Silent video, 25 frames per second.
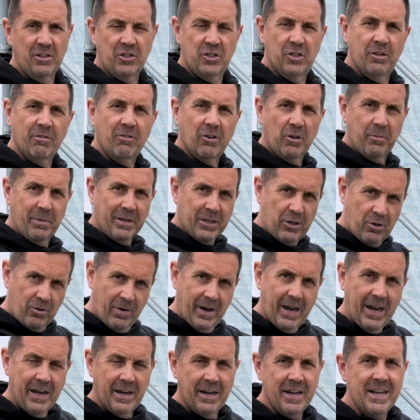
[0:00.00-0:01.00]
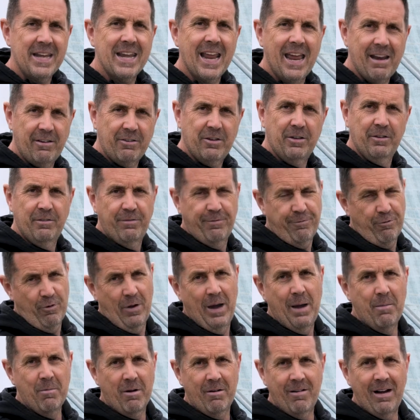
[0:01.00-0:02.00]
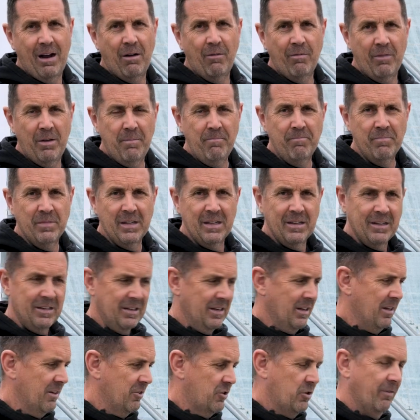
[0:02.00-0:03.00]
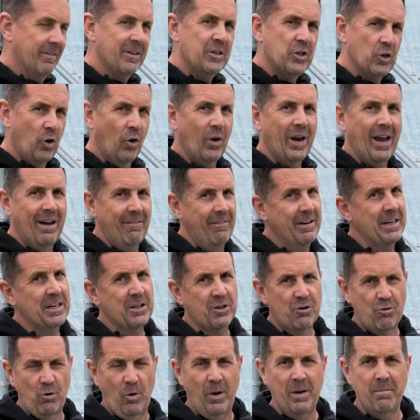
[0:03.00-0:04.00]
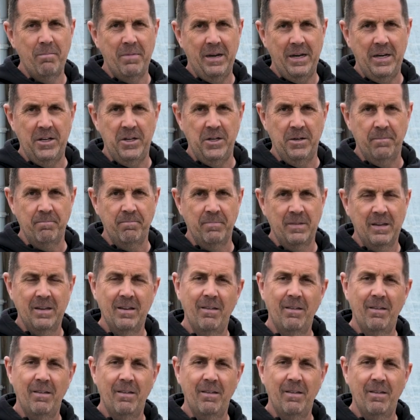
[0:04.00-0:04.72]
so you've got to be creating a netted frame around them, so we don't have any growing medium.